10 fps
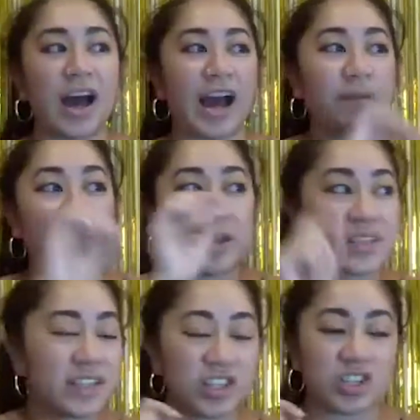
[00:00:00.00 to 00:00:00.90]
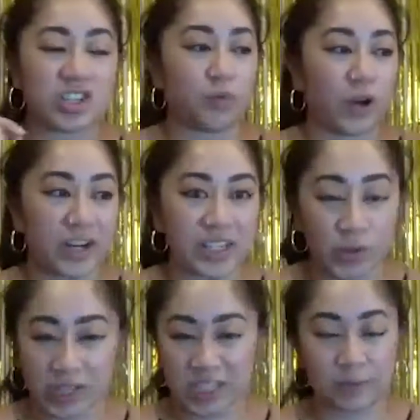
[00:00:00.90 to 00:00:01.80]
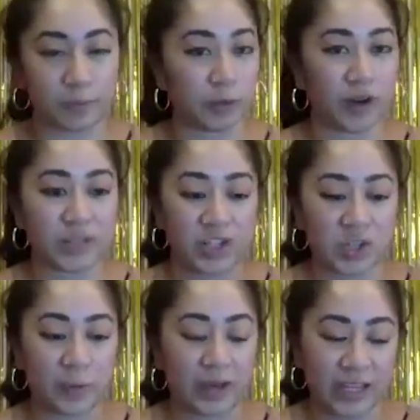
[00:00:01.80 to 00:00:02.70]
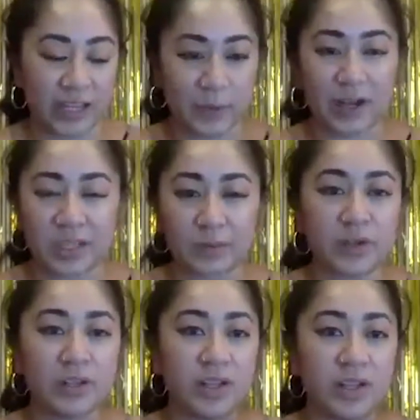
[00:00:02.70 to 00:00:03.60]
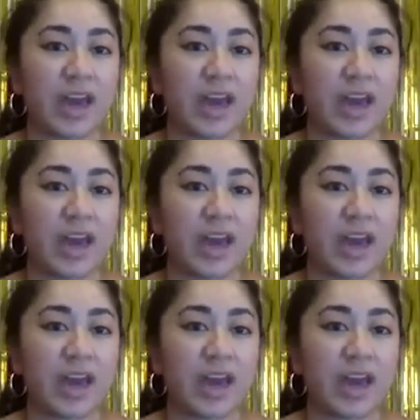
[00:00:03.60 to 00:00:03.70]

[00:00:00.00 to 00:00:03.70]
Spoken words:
I basically just wanted to explore as much as possible.